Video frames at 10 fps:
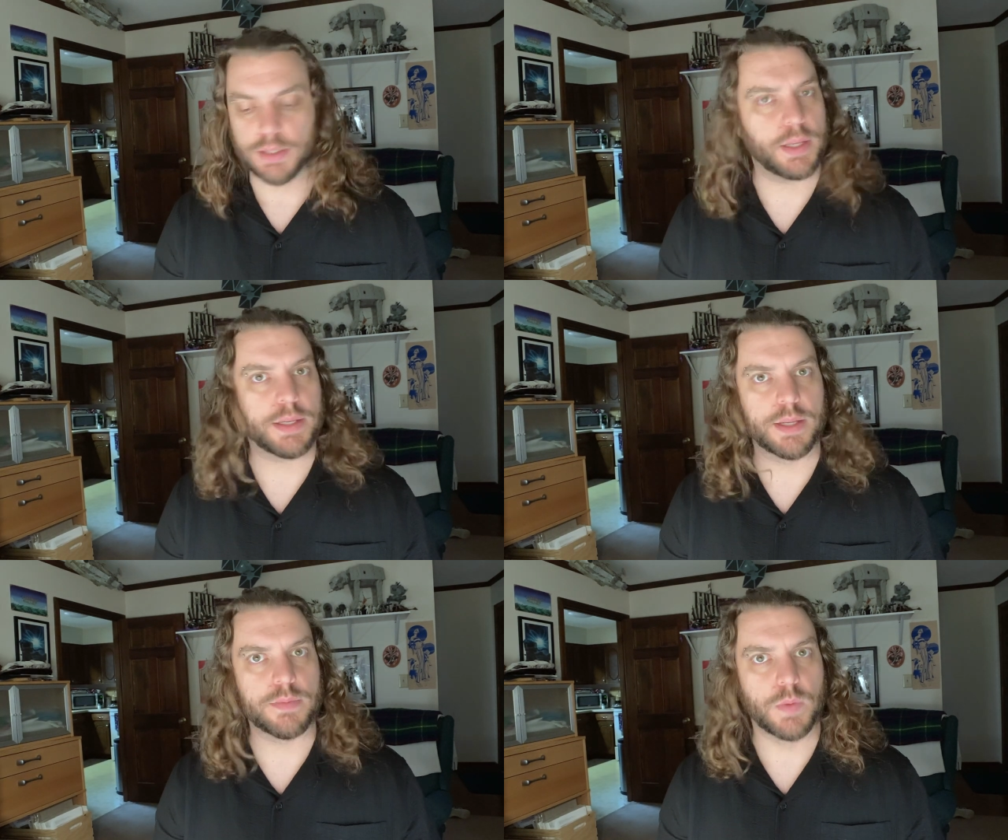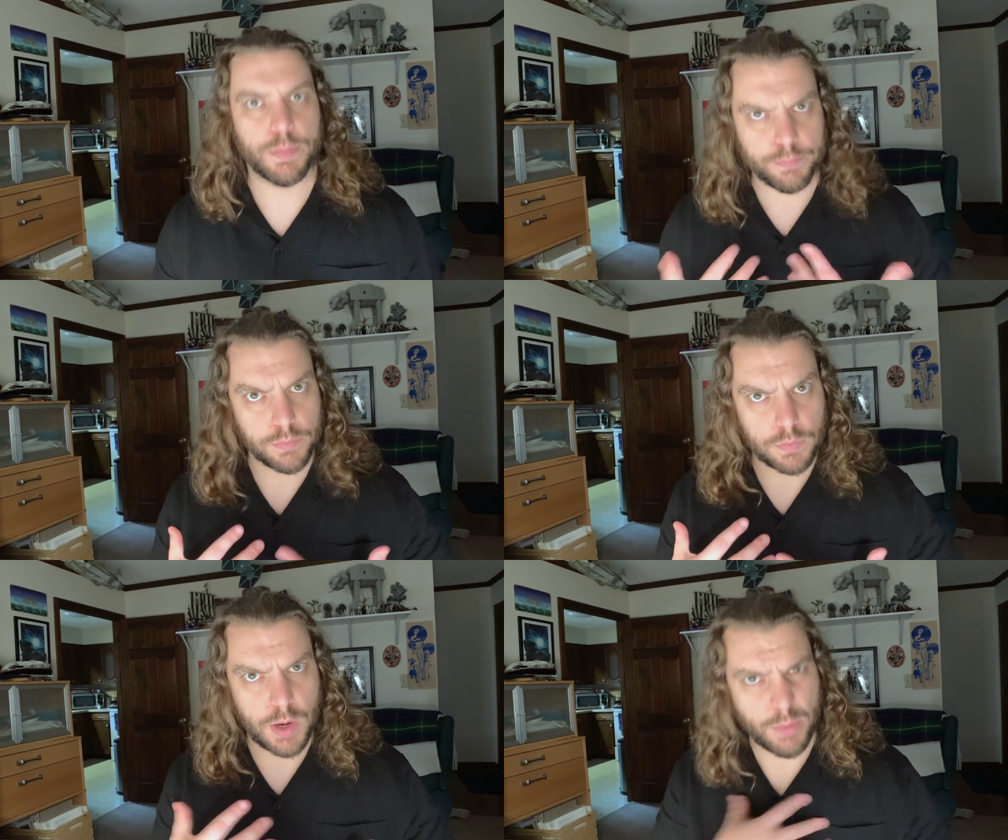Like, it, am,
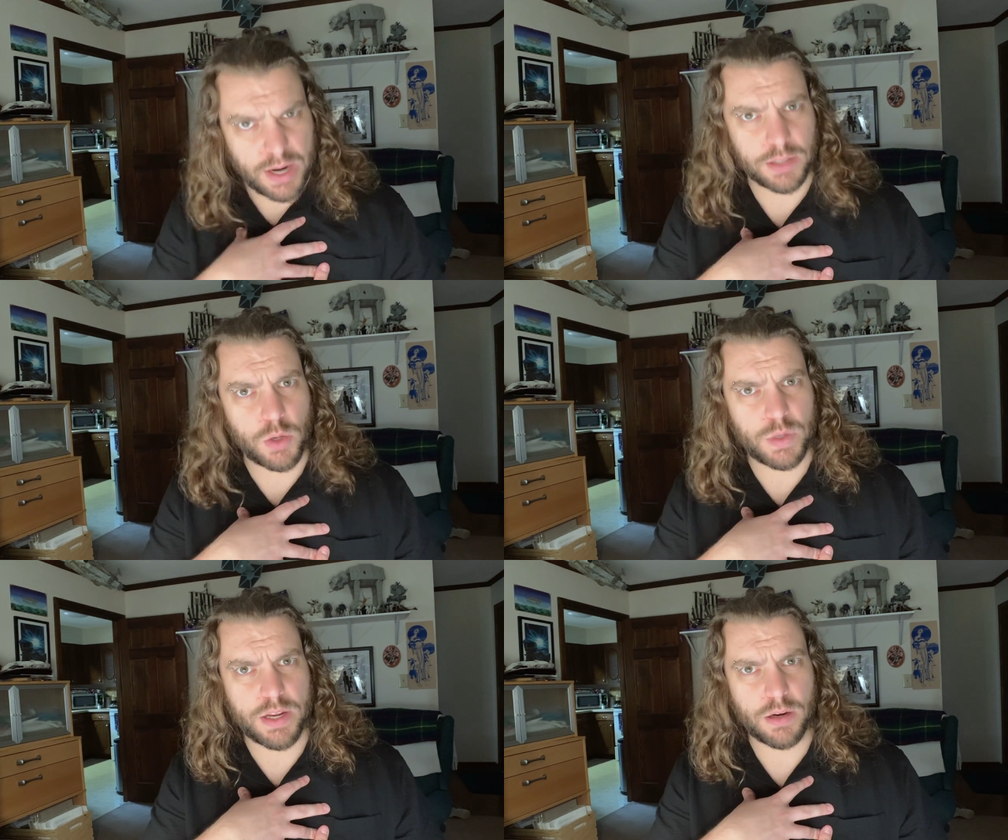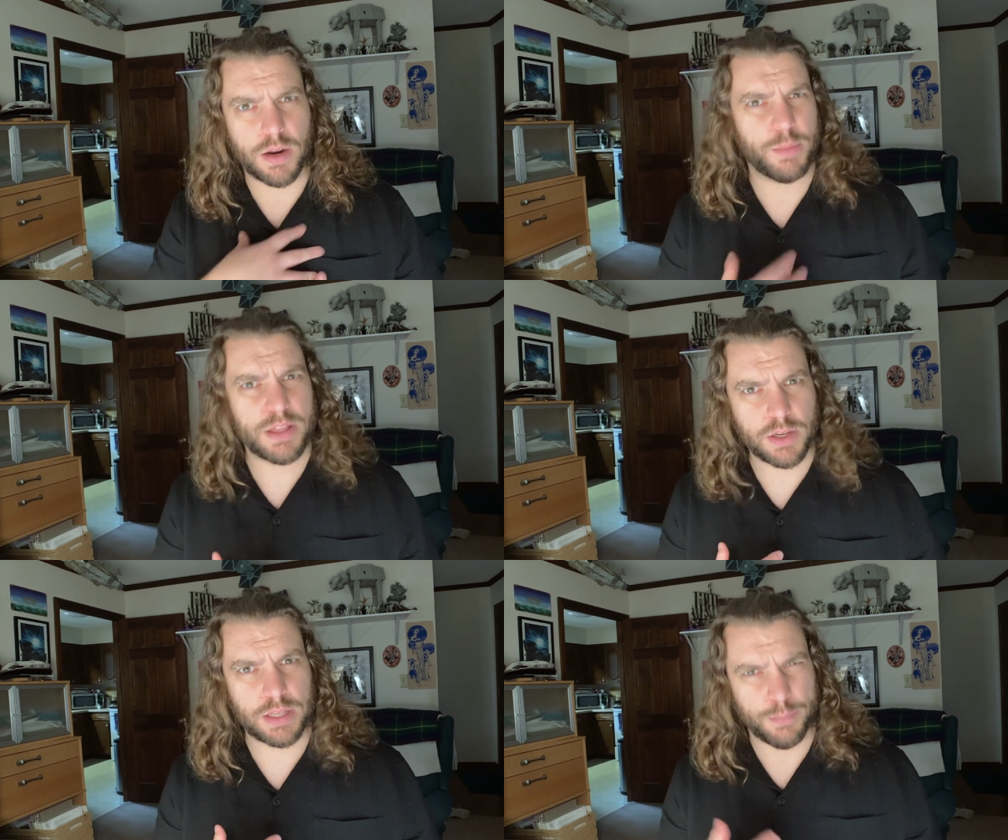am I alone here? Am I
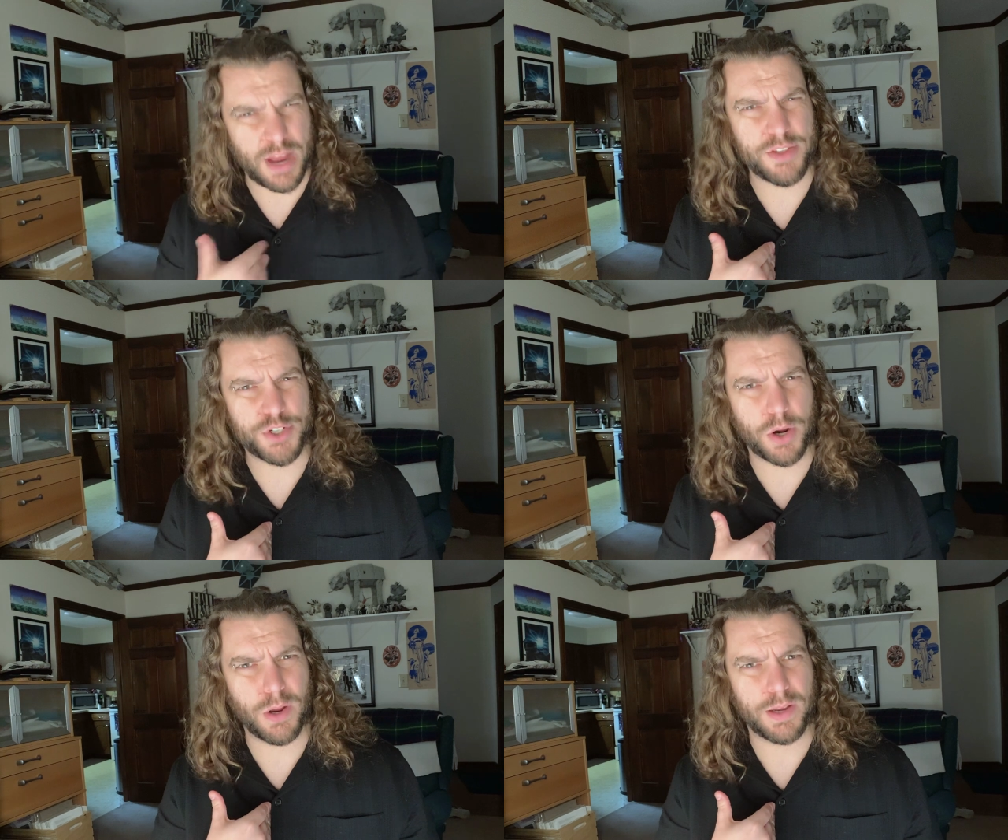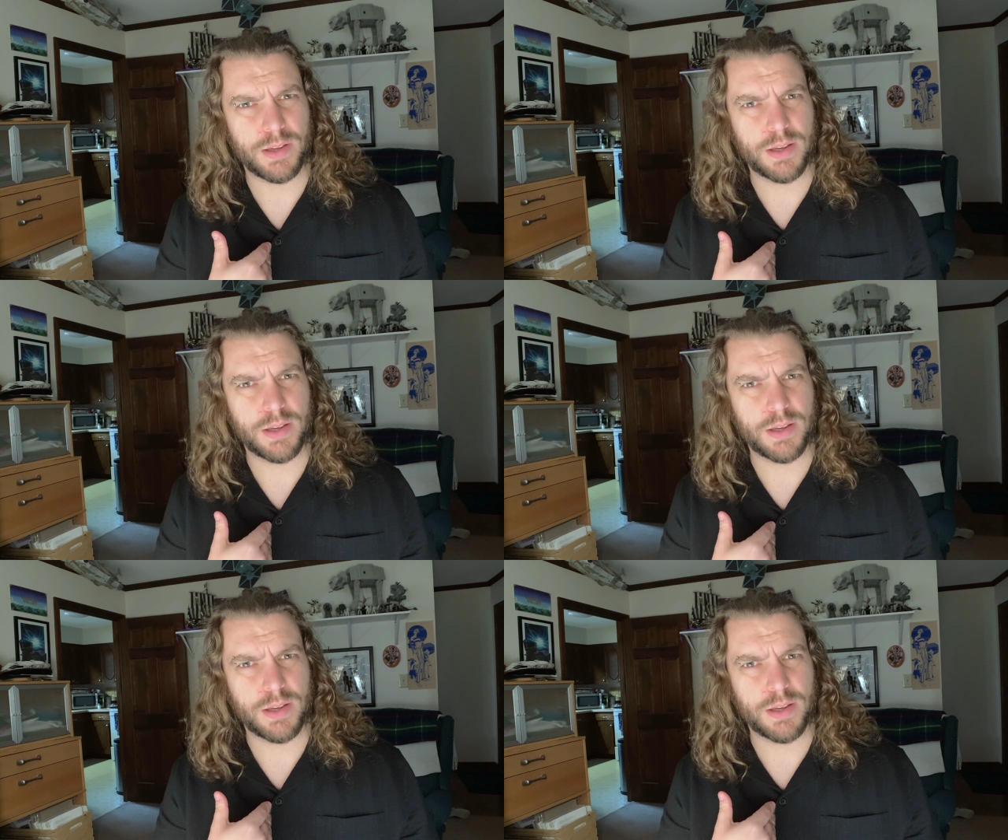the am I the jerk?